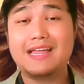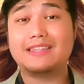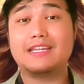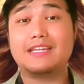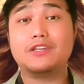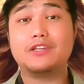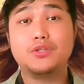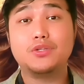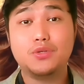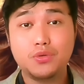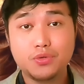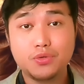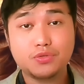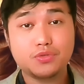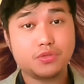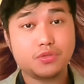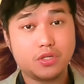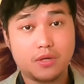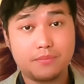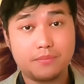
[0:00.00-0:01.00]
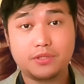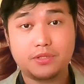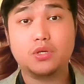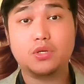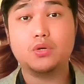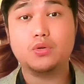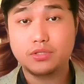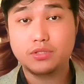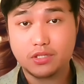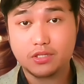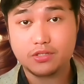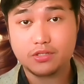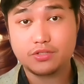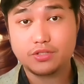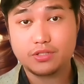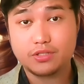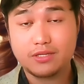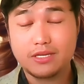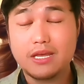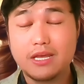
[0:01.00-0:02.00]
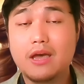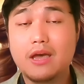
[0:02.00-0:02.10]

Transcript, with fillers: then you should not be the host country.